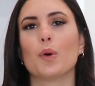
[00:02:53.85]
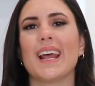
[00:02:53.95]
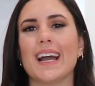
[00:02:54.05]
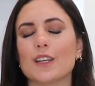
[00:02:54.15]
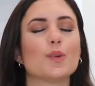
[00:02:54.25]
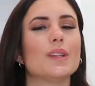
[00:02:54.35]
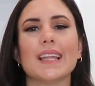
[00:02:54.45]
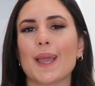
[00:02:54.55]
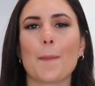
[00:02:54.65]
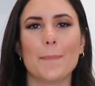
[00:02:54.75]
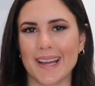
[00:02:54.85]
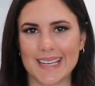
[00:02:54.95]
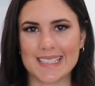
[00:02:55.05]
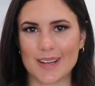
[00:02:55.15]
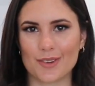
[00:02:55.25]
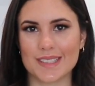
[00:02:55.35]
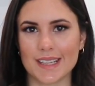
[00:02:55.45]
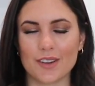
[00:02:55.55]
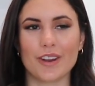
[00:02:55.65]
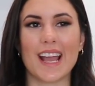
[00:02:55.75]
but I don't like biting down on
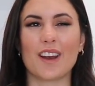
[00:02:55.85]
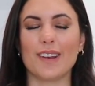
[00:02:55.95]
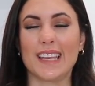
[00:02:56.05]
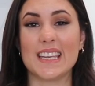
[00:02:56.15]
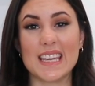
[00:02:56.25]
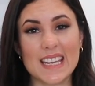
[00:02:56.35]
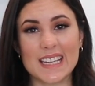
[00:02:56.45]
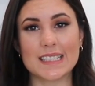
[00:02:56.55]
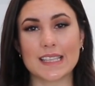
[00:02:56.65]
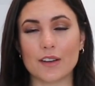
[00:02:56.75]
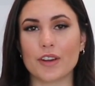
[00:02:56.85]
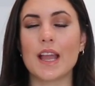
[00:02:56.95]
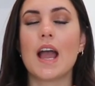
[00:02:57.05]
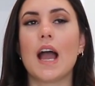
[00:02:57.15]
celery. I don't like eating celery.